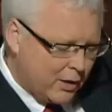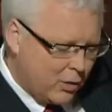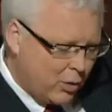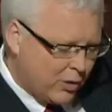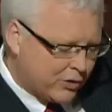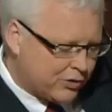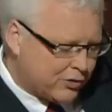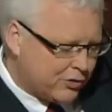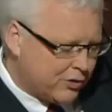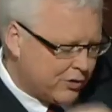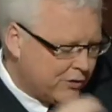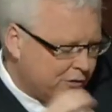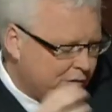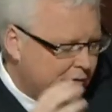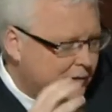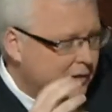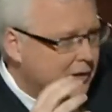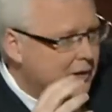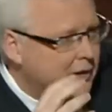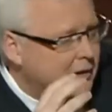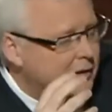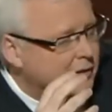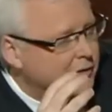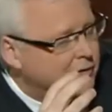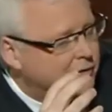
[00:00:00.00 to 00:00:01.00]
question of
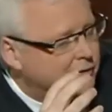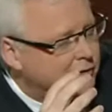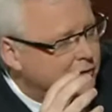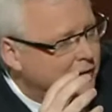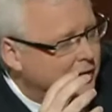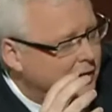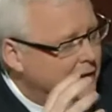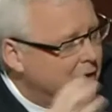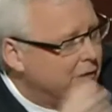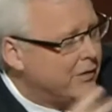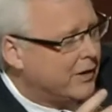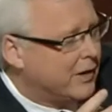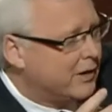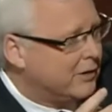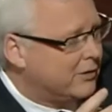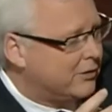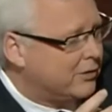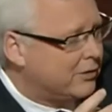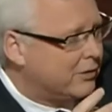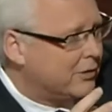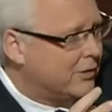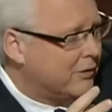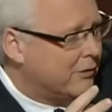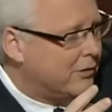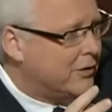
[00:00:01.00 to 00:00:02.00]
the
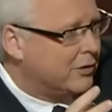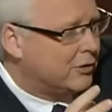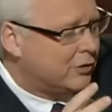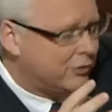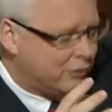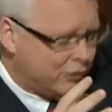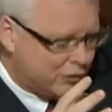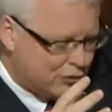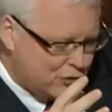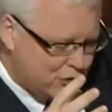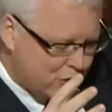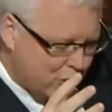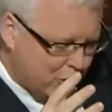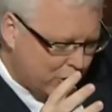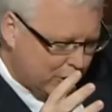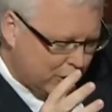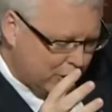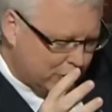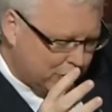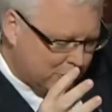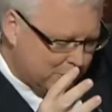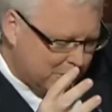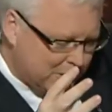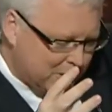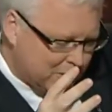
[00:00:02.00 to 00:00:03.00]
significance of this for
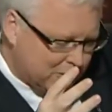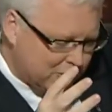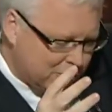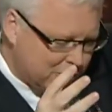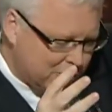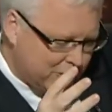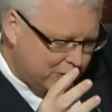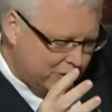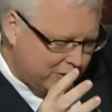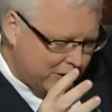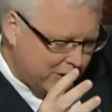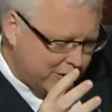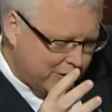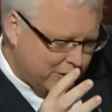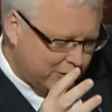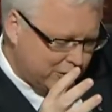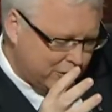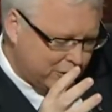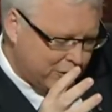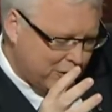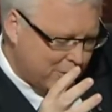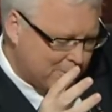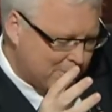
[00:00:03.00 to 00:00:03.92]
journalism, because you've said this is